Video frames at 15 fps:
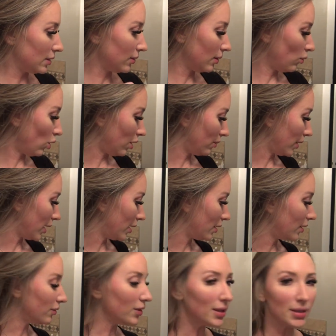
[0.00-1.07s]
is from
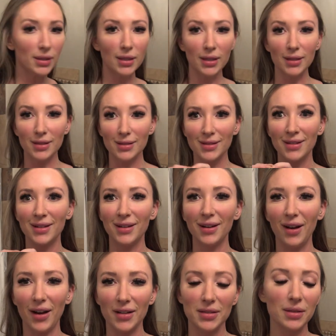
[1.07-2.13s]
Walmart and this is
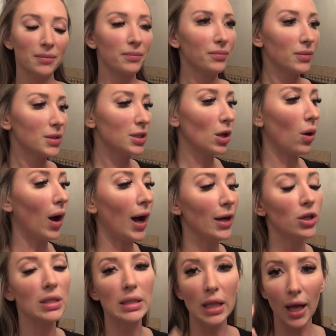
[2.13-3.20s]
awesome. So I
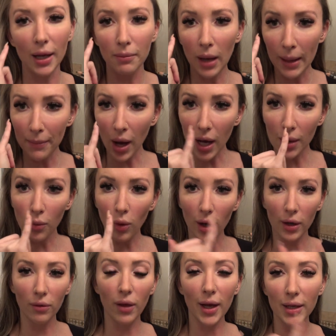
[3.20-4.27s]
just line my bottom
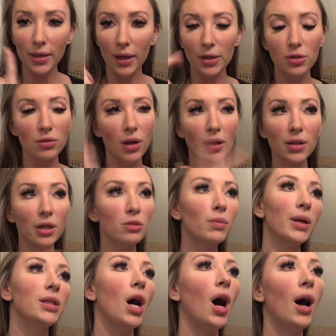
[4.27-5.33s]
waterline. I do not touch
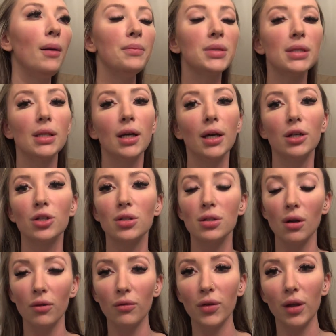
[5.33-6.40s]
my tops. I just
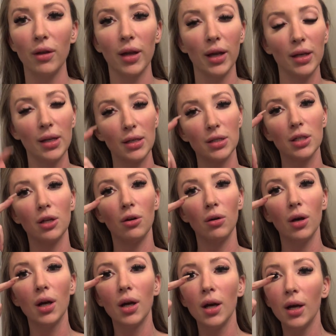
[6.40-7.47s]
don't feel like I need
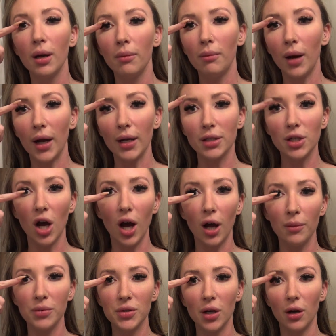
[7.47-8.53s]
to. My
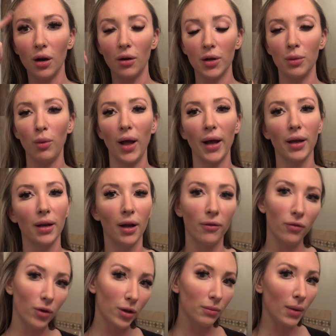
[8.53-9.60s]
tops are already black
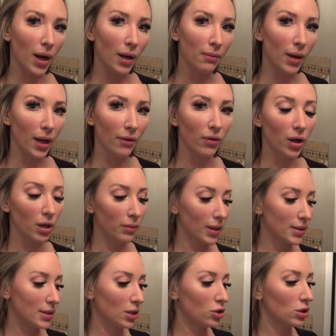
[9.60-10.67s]
enough with my Mega Volume
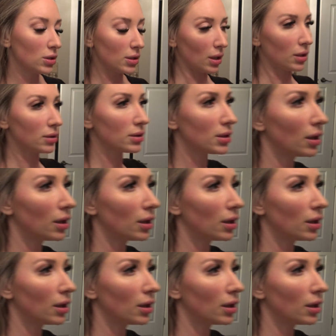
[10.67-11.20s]
extensions on,